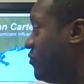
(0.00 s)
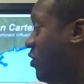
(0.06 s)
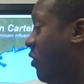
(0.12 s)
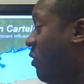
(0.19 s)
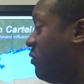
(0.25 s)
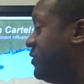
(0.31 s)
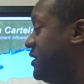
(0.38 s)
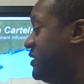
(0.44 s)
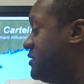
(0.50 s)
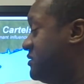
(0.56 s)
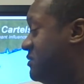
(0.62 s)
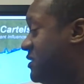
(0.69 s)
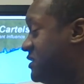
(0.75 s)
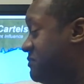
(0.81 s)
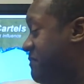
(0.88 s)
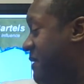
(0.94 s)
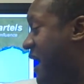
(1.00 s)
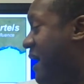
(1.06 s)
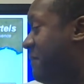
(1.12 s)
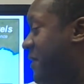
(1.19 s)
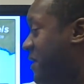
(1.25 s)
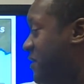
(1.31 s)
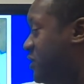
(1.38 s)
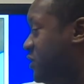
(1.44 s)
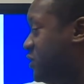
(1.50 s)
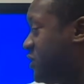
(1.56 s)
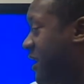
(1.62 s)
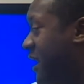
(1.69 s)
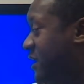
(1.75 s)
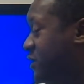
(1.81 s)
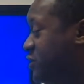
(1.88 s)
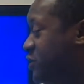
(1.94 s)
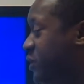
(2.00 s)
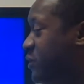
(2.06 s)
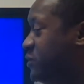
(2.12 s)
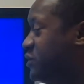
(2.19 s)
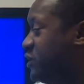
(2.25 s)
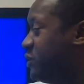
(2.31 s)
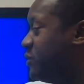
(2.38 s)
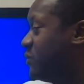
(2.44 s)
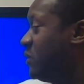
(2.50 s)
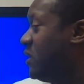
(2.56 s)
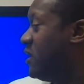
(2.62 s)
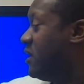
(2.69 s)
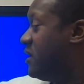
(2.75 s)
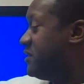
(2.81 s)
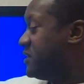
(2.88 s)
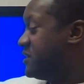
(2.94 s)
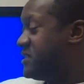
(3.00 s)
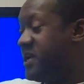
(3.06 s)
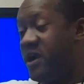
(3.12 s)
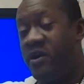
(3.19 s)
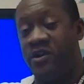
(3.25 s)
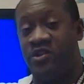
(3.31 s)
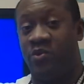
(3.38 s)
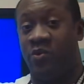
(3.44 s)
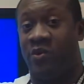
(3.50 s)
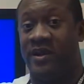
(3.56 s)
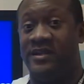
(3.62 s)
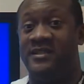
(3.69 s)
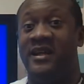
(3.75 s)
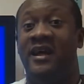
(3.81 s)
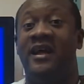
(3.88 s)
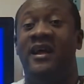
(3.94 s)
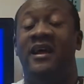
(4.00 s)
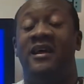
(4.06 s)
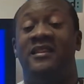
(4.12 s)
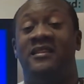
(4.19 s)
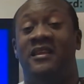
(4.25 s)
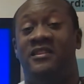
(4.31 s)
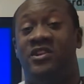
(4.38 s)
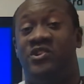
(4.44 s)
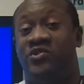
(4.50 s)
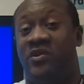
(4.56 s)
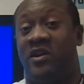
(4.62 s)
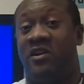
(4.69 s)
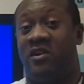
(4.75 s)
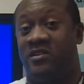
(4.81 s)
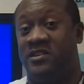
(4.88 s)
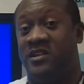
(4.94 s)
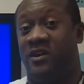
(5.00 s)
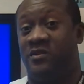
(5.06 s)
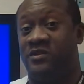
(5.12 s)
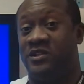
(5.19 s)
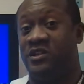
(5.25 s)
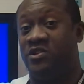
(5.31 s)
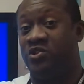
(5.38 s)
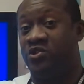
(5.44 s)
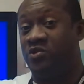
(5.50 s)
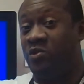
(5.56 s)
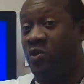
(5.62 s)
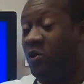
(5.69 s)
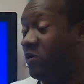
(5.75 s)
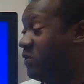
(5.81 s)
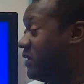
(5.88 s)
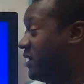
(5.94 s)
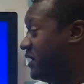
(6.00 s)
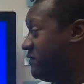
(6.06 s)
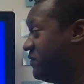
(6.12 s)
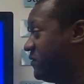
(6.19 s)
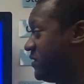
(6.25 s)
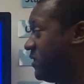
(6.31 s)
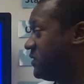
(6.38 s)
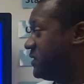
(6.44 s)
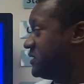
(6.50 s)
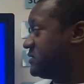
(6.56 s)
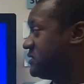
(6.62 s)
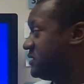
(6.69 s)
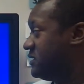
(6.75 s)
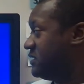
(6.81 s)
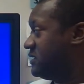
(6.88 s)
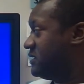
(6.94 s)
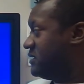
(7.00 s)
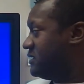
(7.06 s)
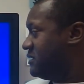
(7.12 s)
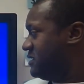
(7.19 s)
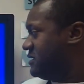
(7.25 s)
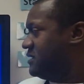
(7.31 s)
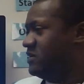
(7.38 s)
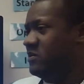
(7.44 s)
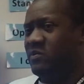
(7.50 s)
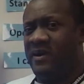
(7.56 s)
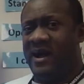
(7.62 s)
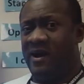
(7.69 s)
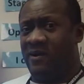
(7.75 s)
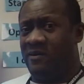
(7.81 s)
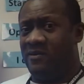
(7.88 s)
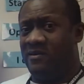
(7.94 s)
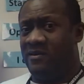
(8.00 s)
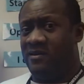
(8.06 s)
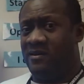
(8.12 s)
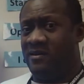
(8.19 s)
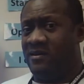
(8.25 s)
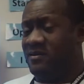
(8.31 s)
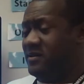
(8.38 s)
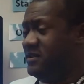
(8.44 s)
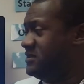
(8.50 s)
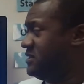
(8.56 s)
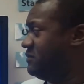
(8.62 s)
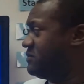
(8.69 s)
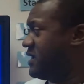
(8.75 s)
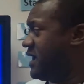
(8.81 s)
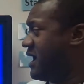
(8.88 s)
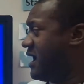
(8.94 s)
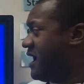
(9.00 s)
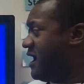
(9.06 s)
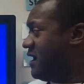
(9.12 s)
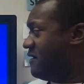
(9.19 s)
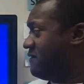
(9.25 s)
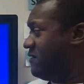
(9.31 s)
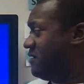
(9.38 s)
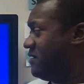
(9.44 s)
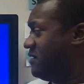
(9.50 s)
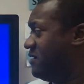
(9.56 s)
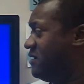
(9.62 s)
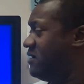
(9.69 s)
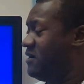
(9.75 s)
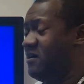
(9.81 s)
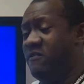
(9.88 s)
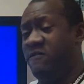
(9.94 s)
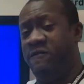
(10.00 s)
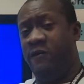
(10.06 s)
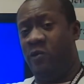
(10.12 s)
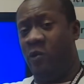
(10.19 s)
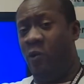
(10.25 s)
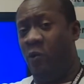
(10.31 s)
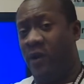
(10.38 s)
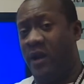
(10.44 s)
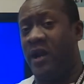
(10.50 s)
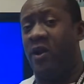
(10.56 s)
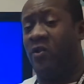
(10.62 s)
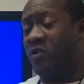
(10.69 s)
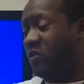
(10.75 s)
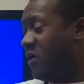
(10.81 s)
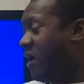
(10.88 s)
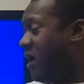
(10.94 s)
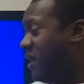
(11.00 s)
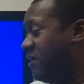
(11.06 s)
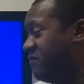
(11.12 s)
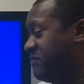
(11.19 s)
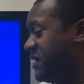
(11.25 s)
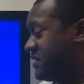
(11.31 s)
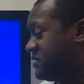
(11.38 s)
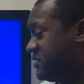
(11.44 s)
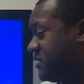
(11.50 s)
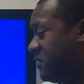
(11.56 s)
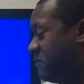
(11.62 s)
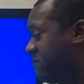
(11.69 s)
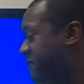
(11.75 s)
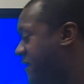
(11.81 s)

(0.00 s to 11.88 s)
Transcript: all these this map kind of shows you the territories that the drug cartels control. If you notice, wow, they seem to have a foothold in a lot of Mexico. In